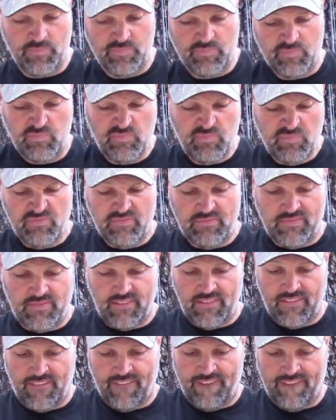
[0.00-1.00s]

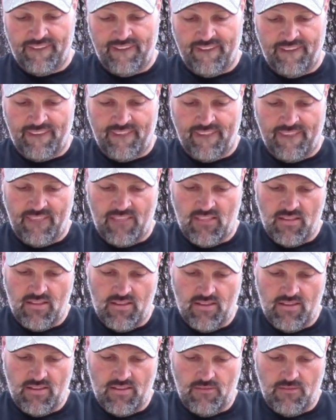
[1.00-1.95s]
Nothing is said.